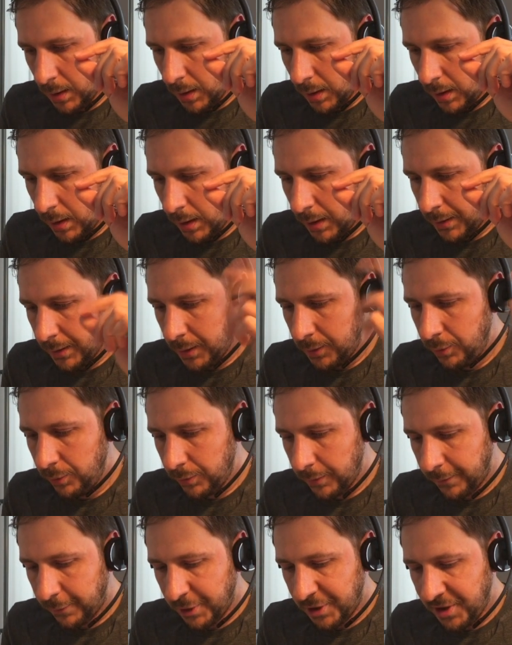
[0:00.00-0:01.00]
And then use
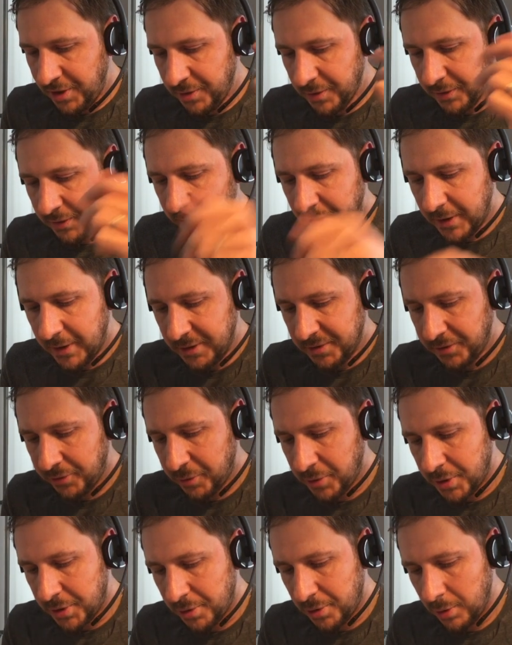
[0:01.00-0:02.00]
a friendly non-Starlands
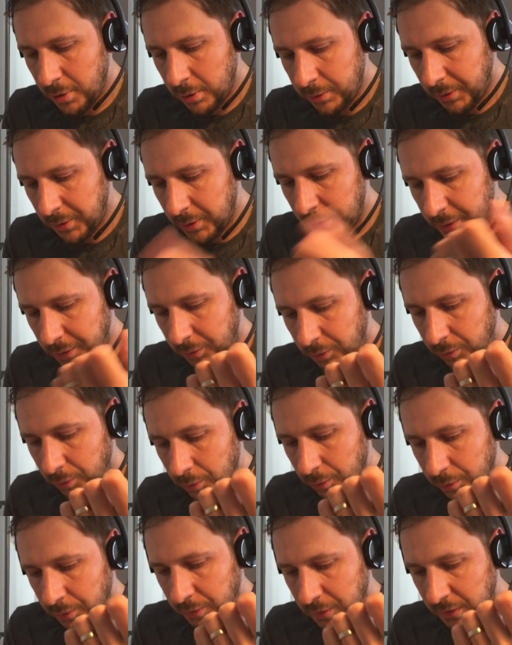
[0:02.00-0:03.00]
creature. So let's
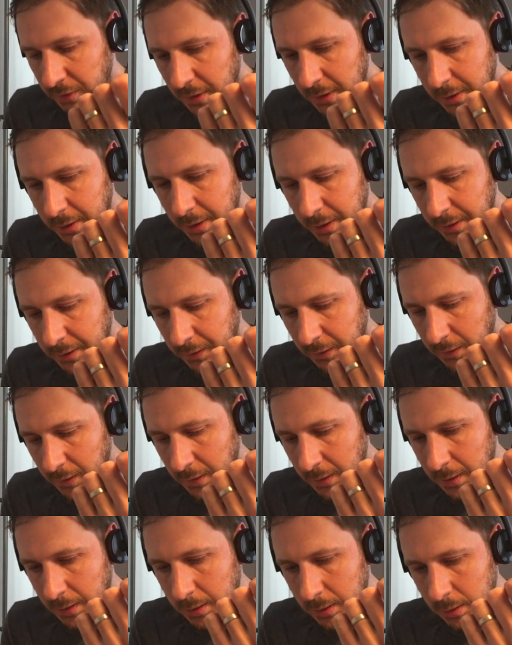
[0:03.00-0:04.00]
use
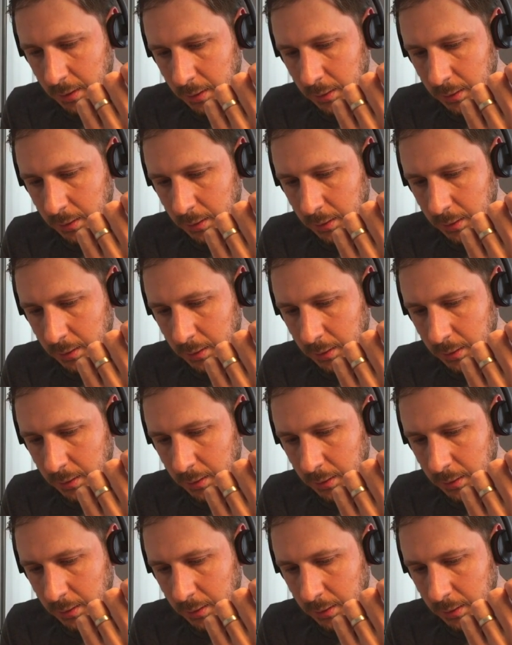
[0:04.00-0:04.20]
Sargassa.